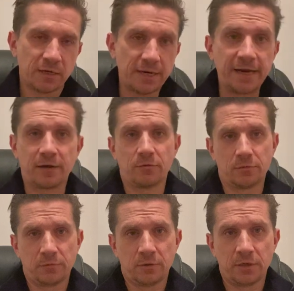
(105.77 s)
Now,
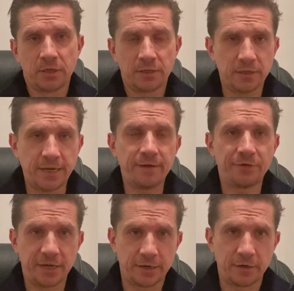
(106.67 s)
the
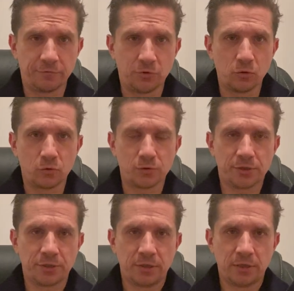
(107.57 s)
caveat, of
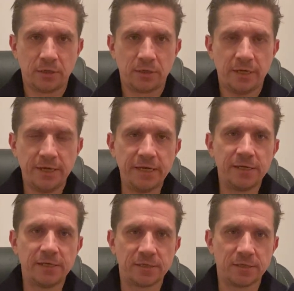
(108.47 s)
course,
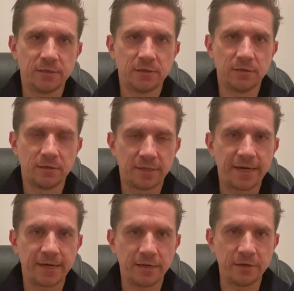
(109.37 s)
is
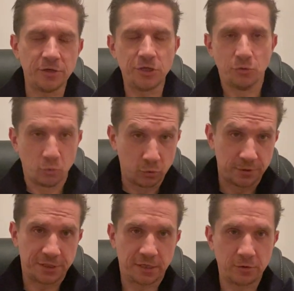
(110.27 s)
that you
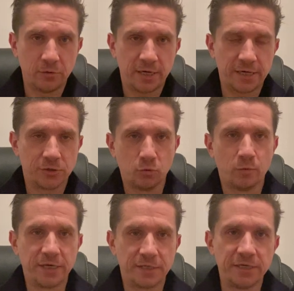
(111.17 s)
also, as
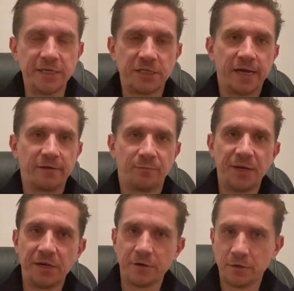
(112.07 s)
always, need to have
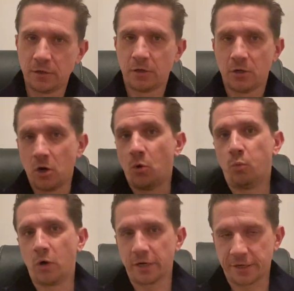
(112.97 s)
been
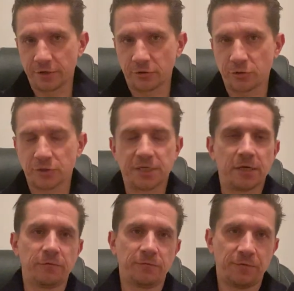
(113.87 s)
working on
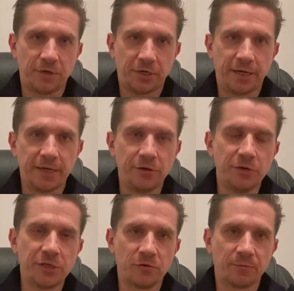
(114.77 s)
yourself. Okay, you
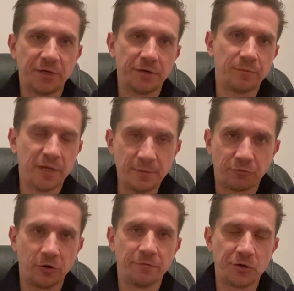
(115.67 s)
need to have been
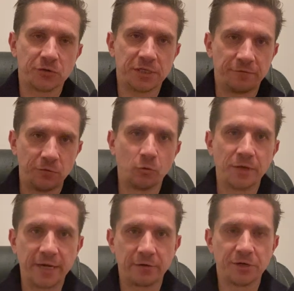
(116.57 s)
improving yourself in all
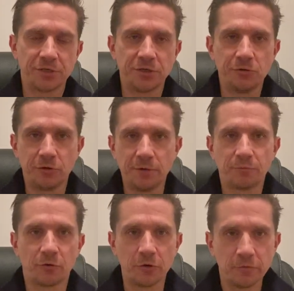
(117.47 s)
the areas that you can
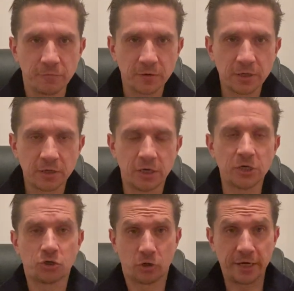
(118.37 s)
improve
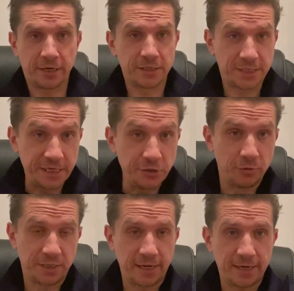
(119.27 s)
and try to continue
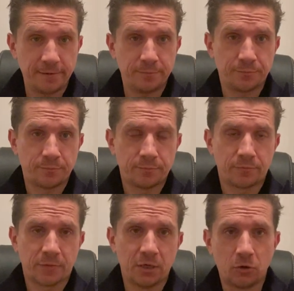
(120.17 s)
with that
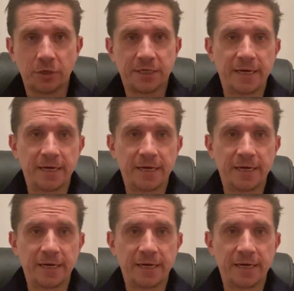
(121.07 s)
on a